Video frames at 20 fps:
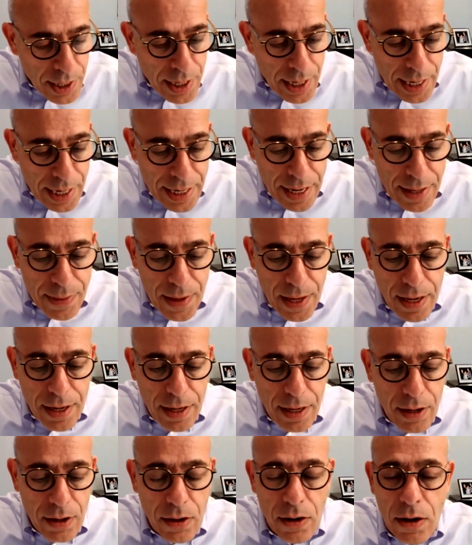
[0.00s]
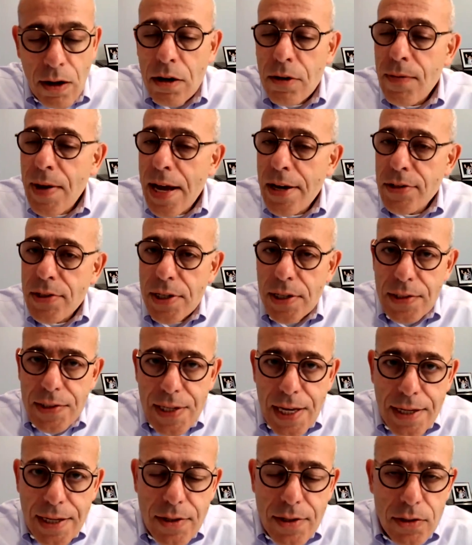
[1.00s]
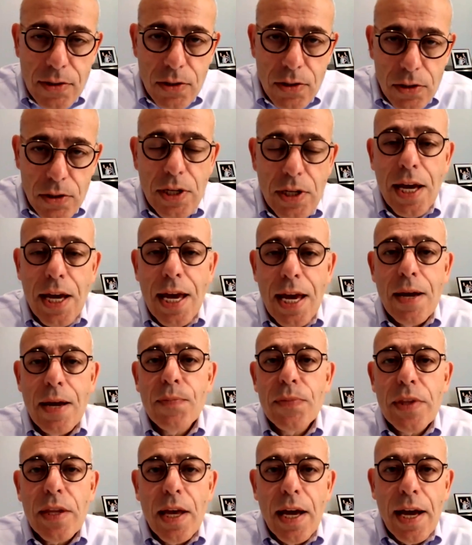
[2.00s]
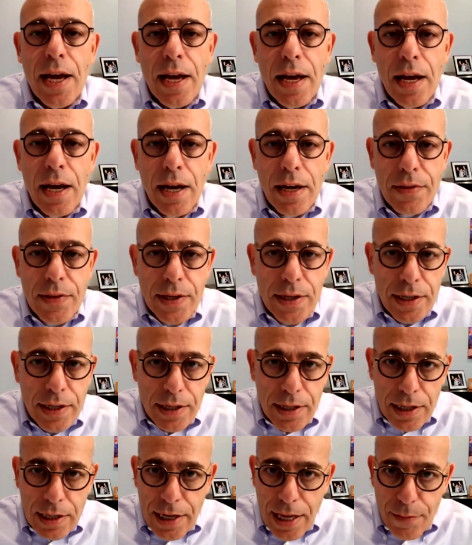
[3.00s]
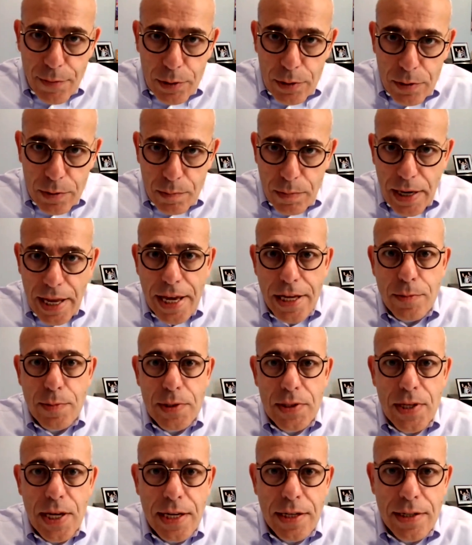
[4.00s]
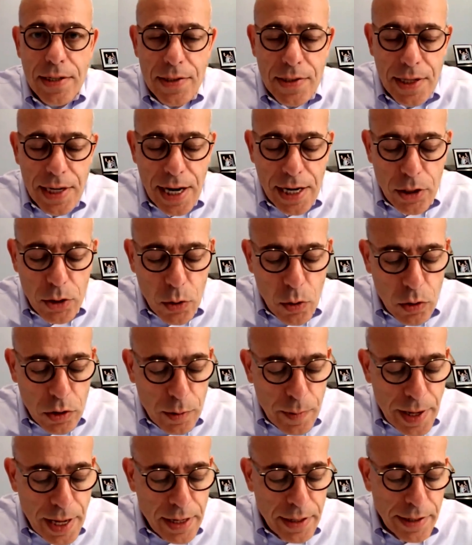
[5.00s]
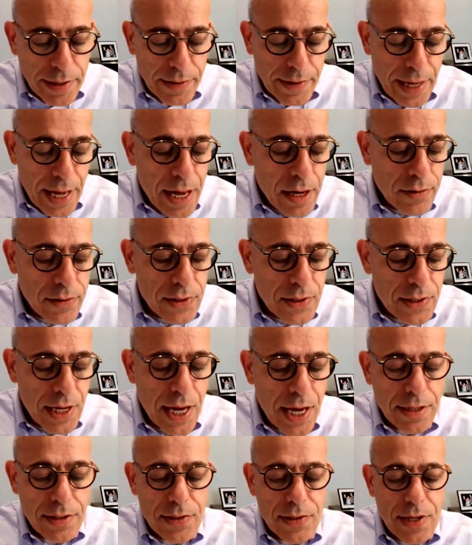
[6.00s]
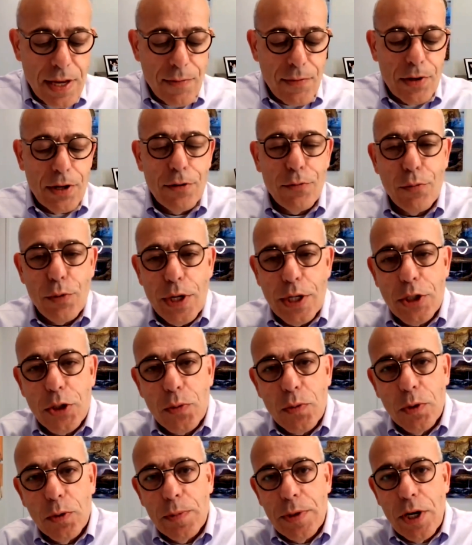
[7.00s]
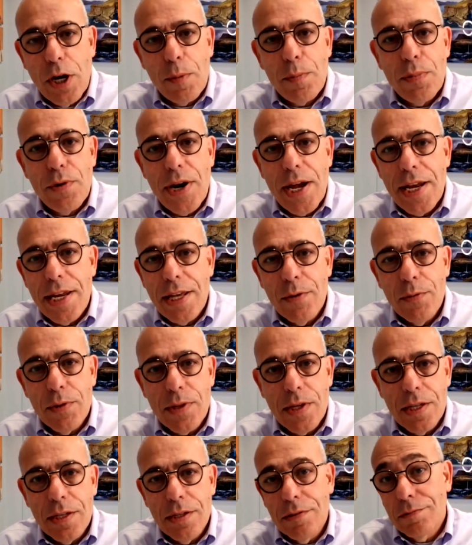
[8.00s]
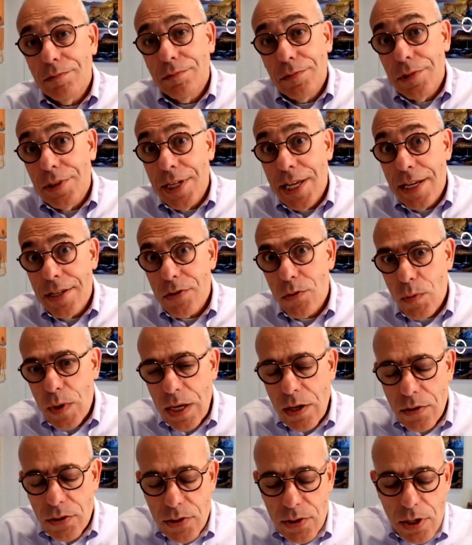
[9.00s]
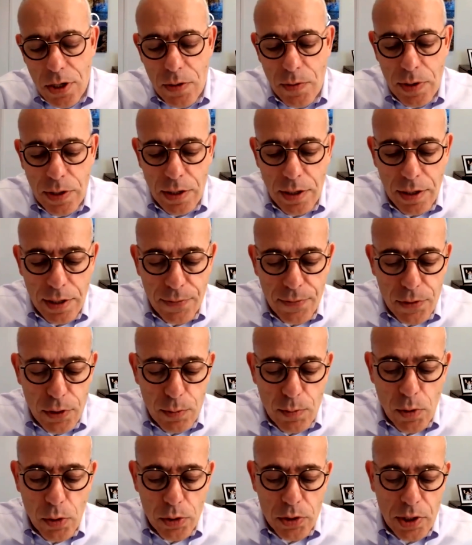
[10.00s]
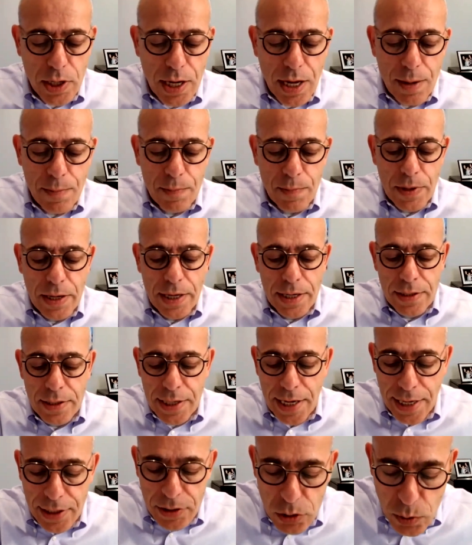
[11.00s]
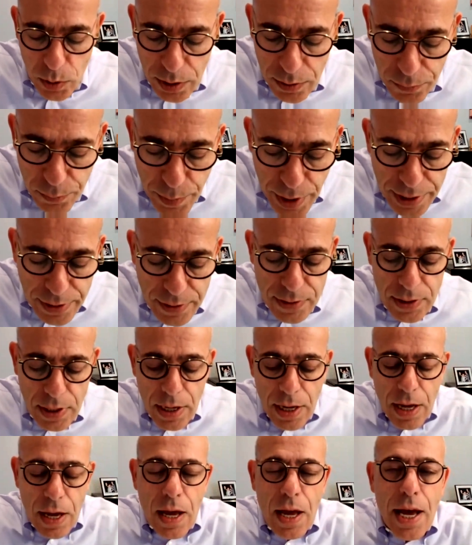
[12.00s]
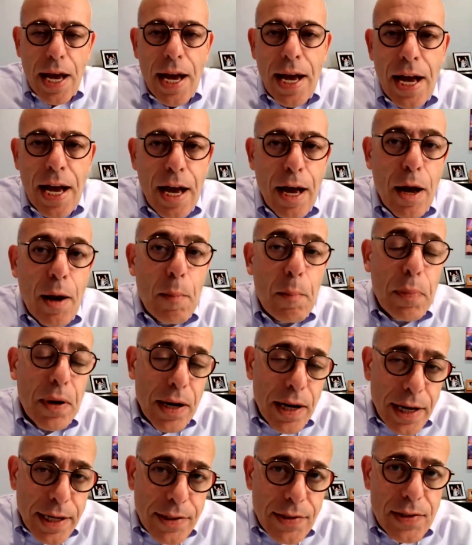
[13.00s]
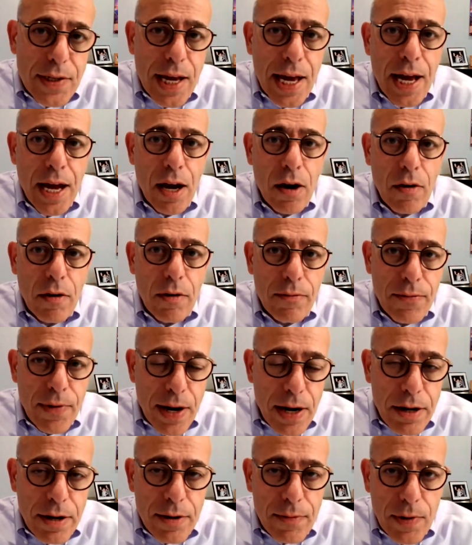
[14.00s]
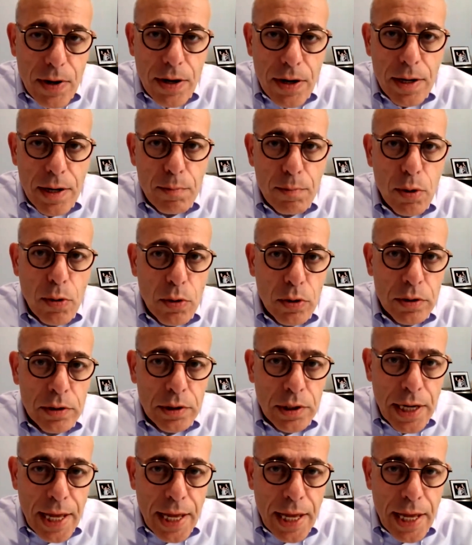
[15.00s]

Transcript: And I think a lot of our successes today, the 11 plasma centers that I talked about at the outset, 7 of which will be operating within the next week or so, and a few more to come in the next 12 months, plus our very, very important